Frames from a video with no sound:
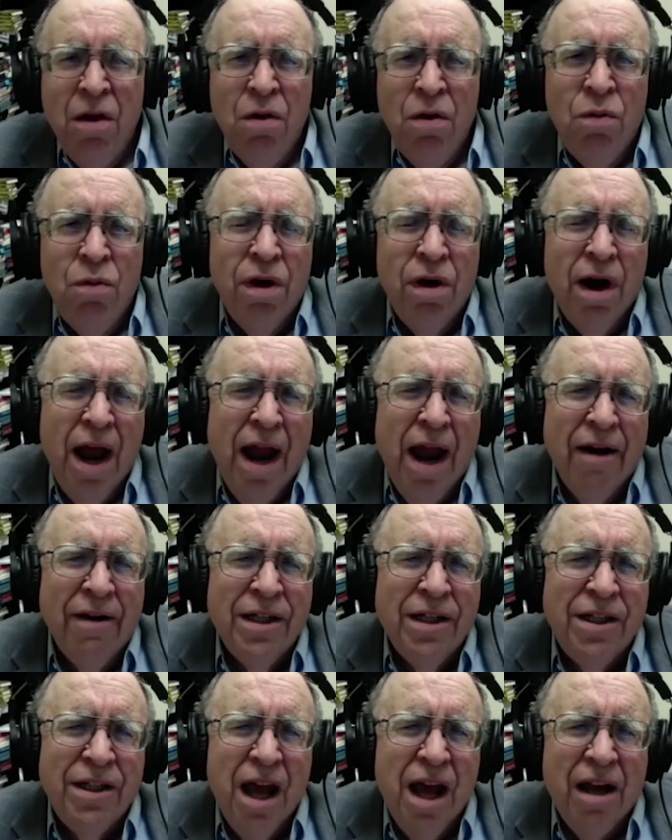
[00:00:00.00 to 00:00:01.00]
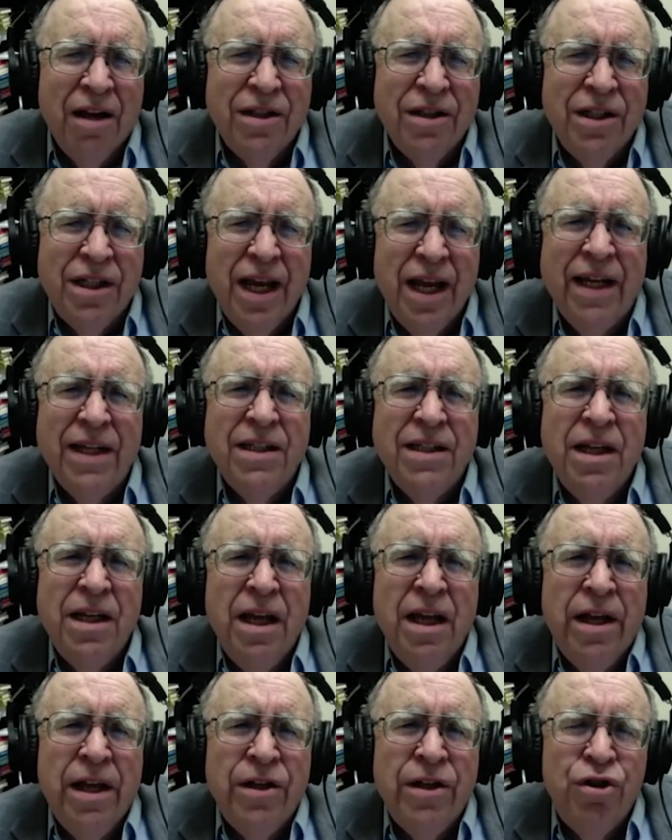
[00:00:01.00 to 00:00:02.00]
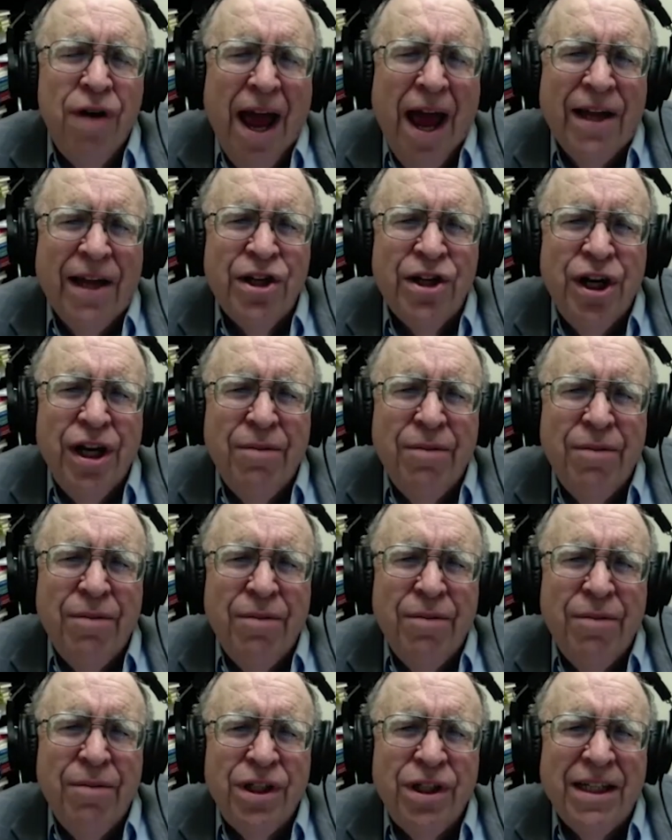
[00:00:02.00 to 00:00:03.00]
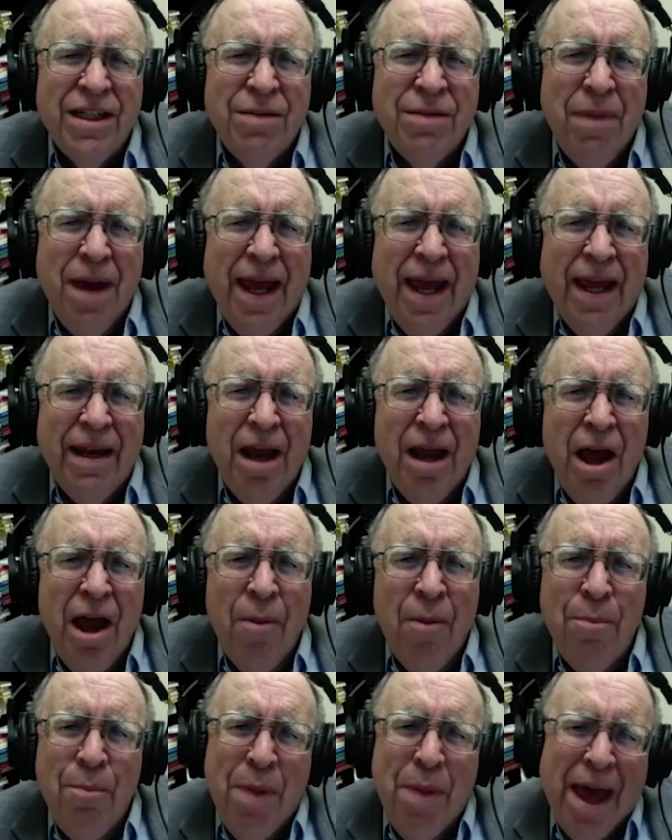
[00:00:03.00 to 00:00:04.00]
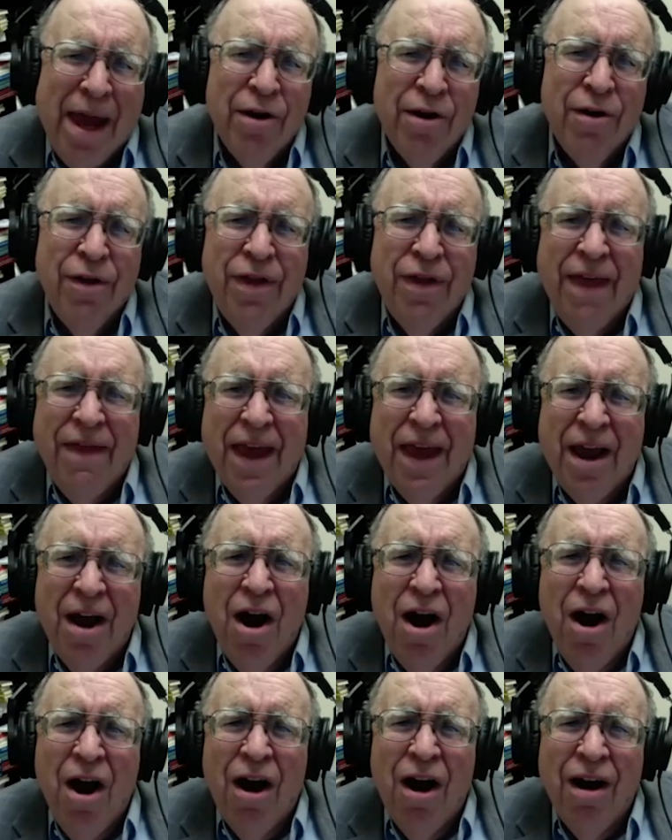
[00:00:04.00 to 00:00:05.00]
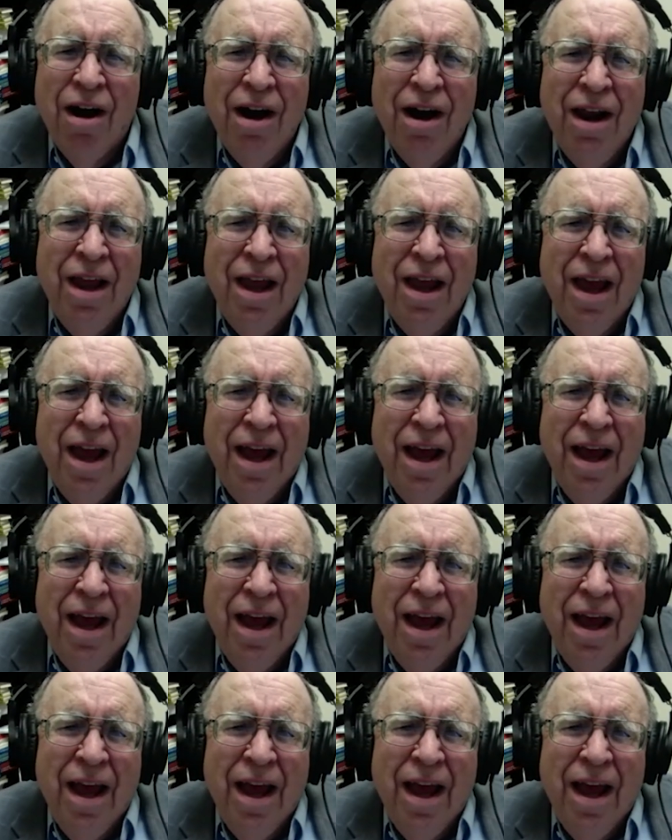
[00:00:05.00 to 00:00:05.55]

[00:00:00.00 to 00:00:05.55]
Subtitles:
where Aristotle says tragedy presents men better than they are